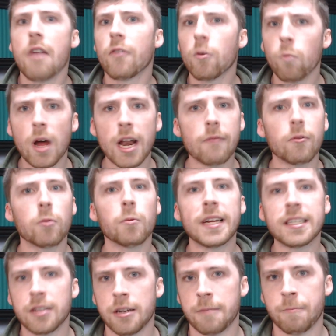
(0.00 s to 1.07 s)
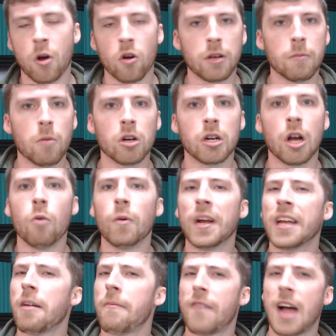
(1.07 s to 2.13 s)
For whatever reason in Pokemon Go,
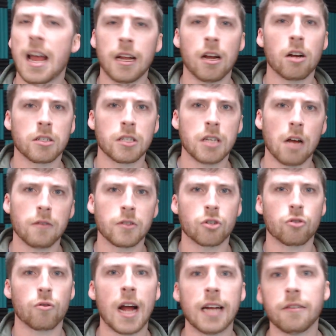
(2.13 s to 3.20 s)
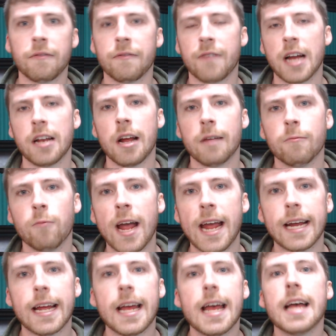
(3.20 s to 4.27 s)
we end up finding ourselves trying to find a
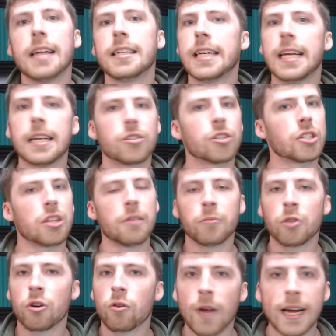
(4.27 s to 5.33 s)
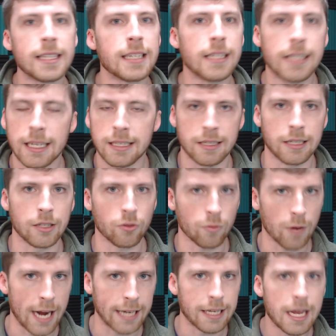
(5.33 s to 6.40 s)
way to get just some crazy distance,
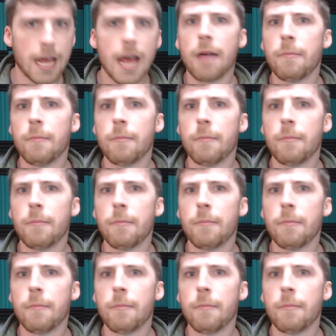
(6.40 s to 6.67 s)
right?